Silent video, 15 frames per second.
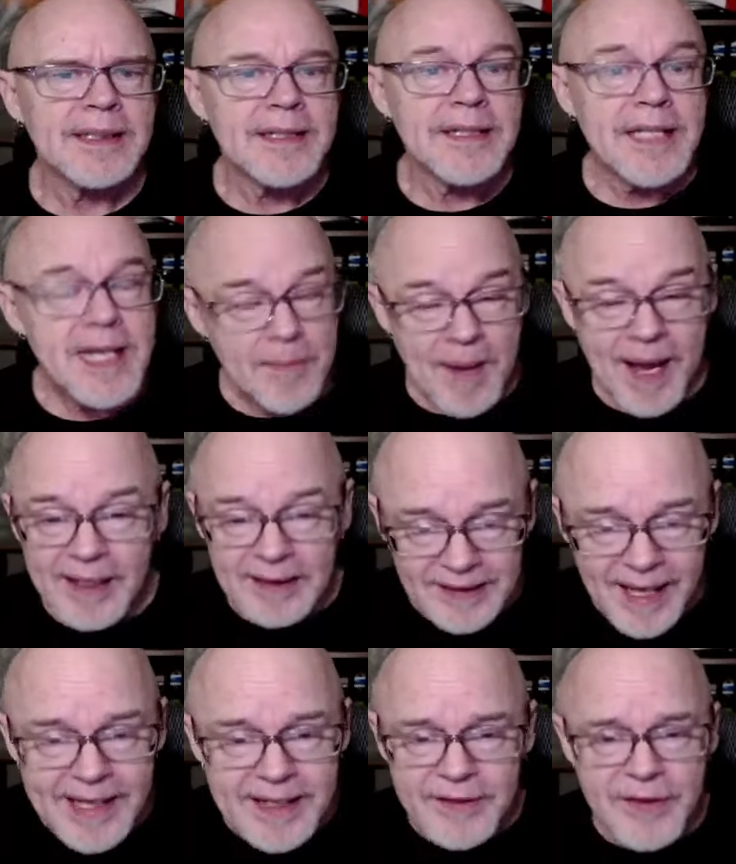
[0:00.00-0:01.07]
Tiamak
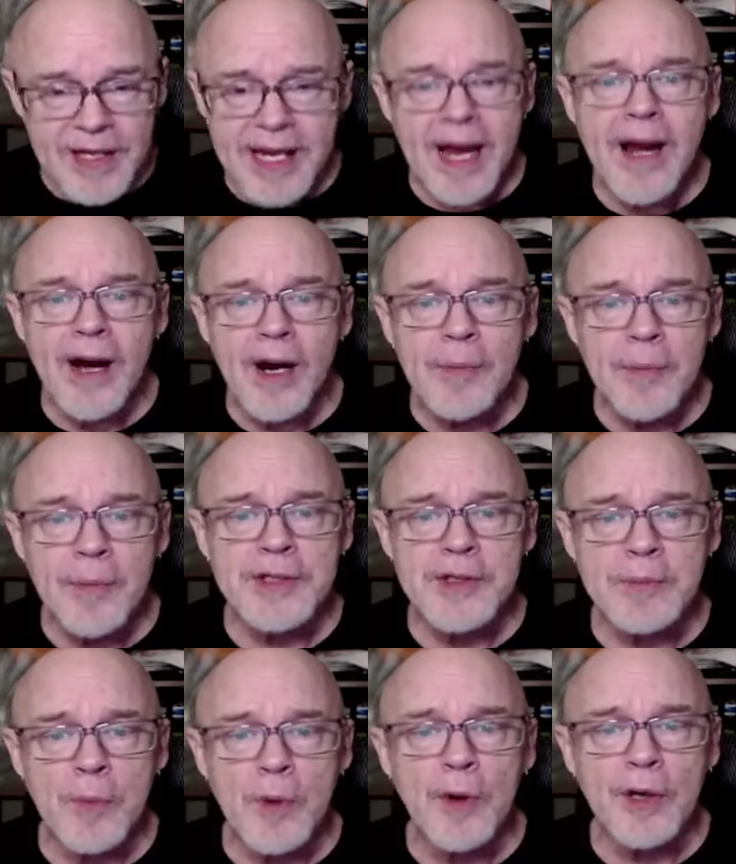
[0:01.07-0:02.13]
liked the heir, Prince
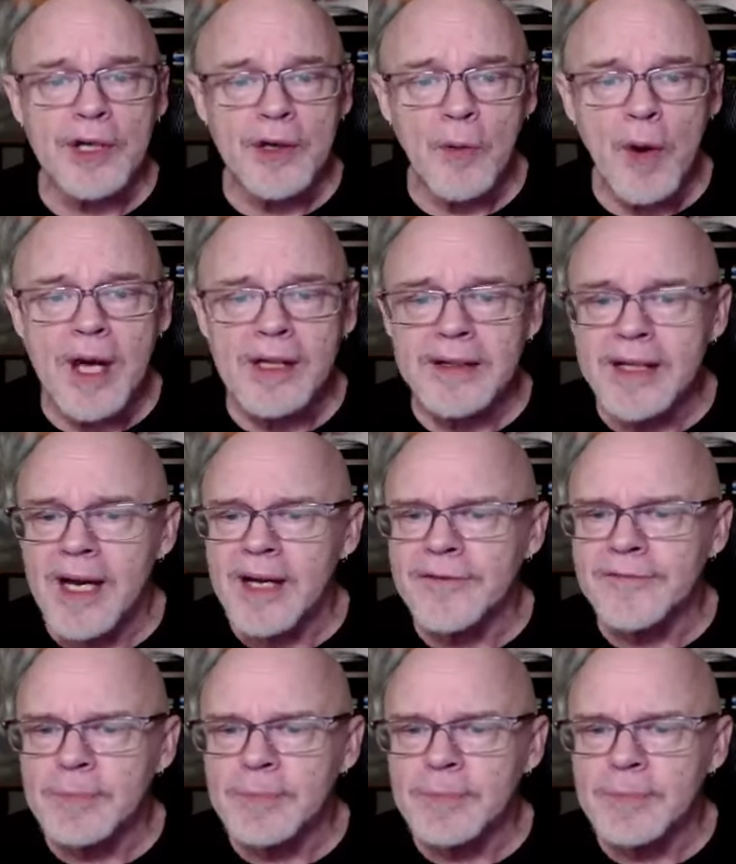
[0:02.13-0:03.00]
Morgan, well enough,